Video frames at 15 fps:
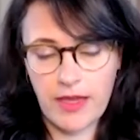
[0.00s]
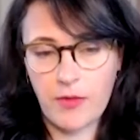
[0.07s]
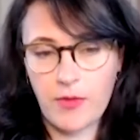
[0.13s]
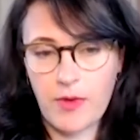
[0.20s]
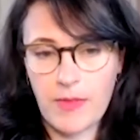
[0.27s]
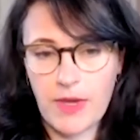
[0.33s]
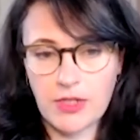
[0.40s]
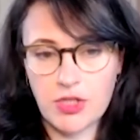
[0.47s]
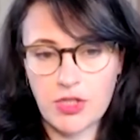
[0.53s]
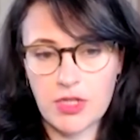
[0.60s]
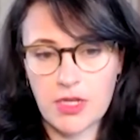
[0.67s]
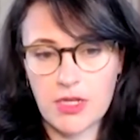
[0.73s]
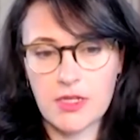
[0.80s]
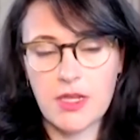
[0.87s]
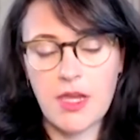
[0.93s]
we
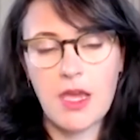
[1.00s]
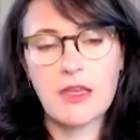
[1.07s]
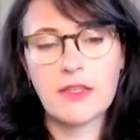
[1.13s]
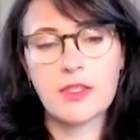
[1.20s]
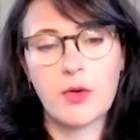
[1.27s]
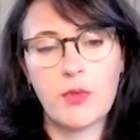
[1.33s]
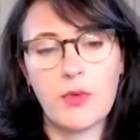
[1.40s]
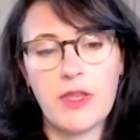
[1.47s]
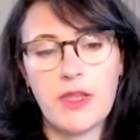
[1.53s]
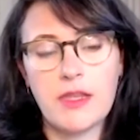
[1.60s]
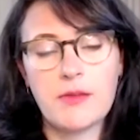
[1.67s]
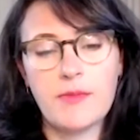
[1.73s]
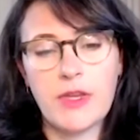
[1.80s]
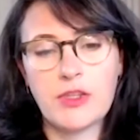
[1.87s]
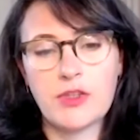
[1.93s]
mentioned. So we need
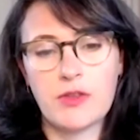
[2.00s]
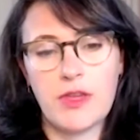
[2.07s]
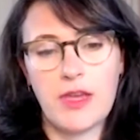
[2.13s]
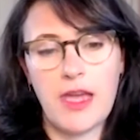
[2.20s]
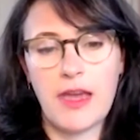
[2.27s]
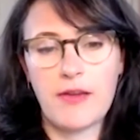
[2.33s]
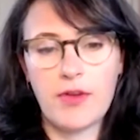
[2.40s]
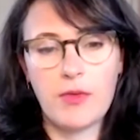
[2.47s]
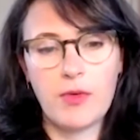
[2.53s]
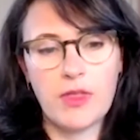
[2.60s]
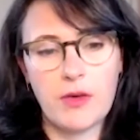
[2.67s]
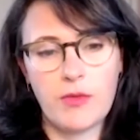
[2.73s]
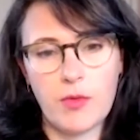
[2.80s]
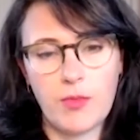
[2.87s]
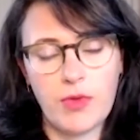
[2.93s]
to make sure that everyone
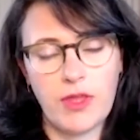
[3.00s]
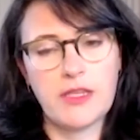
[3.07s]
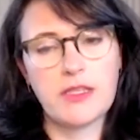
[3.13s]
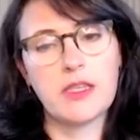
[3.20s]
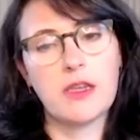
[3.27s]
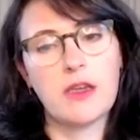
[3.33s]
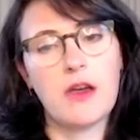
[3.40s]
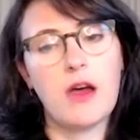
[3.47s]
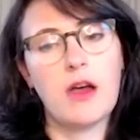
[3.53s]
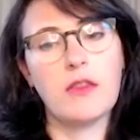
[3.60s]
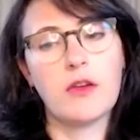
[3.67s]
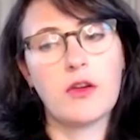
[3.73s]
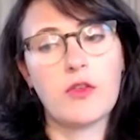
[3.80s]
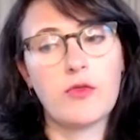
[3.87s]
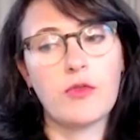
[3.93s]
that we're placing on
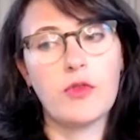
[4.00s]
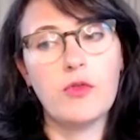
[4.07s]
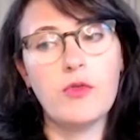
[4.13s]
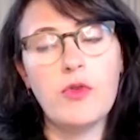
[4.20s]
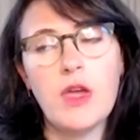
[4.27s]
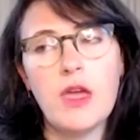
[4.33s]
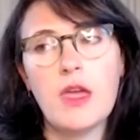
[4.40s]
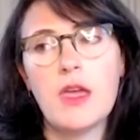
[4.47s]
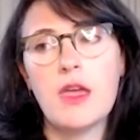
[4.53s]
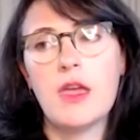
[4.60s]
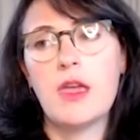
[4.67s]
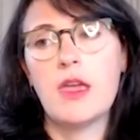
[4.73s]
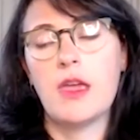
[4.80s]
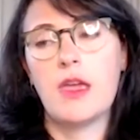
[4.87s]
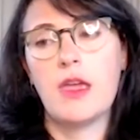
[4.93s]
the crew
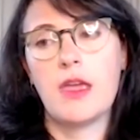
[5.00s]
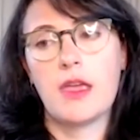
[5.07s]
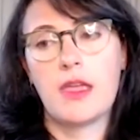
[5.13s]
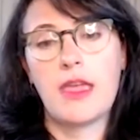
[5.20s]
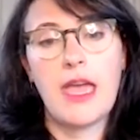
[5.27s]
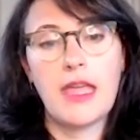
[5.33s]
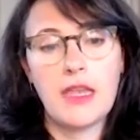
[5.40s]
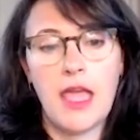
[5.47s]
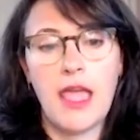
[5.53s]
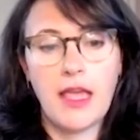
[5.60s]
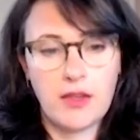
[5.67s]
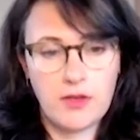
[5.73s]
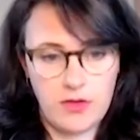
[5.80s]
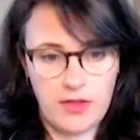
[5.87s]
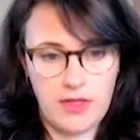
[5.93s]
can
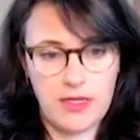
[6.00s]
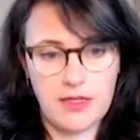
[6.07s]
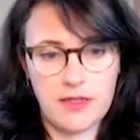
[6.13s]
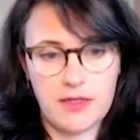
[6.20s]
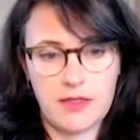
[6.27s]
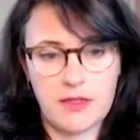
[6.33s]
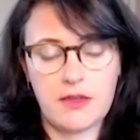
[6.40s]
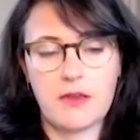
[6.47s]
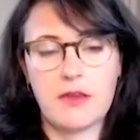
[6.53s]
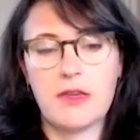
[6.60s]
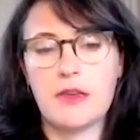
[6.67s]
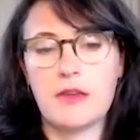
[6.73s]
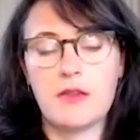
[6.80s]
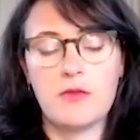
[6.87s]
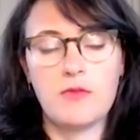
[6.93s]
handle this.
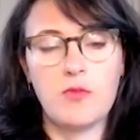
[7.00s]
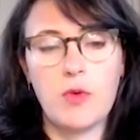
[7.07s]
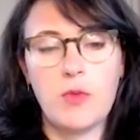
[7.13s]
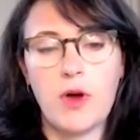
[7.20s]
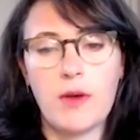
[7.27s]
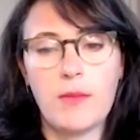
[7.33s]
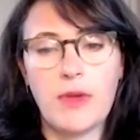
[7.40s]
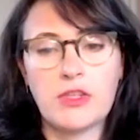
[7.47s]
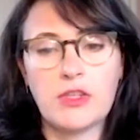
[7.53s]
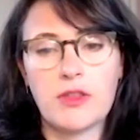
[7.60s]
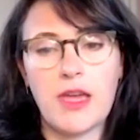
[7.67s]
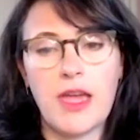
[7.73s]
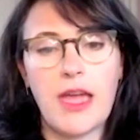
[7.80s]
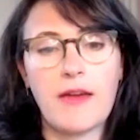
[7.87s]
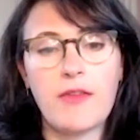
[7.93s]
We want to make sure
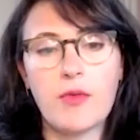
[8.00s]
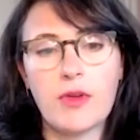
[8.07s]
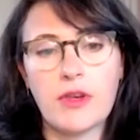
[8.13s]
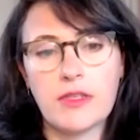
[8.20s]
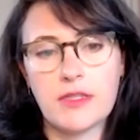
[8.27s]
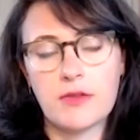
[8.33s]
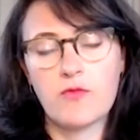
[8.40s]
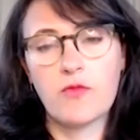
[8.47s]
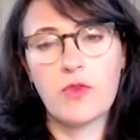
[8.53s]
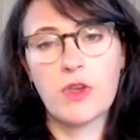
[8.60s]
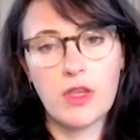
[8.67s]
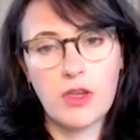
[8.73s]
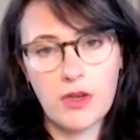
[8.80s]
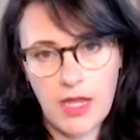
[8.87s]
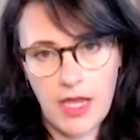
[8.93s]
that everyone is in
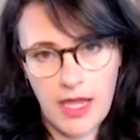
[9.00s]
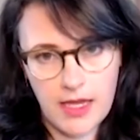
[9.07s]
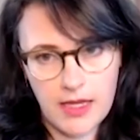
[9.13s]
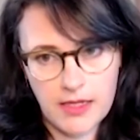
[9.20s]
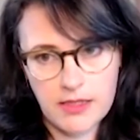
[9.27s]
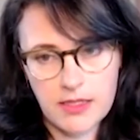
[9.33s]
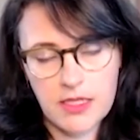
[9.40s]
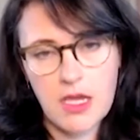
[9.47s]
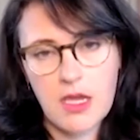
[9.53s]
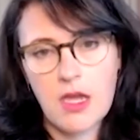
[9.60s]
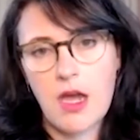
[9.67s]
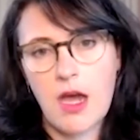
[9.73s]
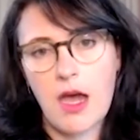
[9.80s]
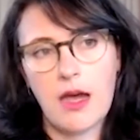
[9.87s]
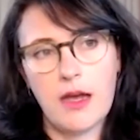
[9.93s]
really good hands.
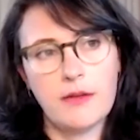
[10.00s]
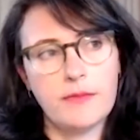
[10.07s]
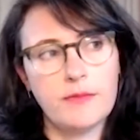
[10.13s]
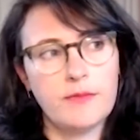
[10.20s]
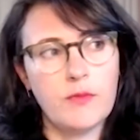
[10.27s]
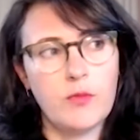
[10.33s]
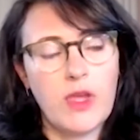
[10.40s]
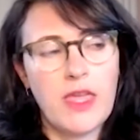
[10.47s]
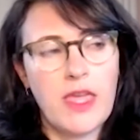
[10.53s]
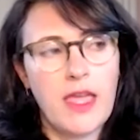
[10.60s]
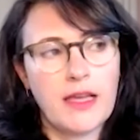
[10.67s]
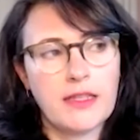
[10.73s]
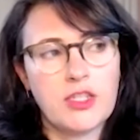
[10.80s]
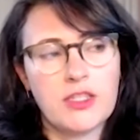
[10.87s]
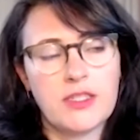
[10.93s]
We
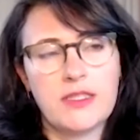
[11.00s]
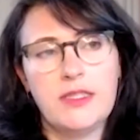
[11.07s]
can't just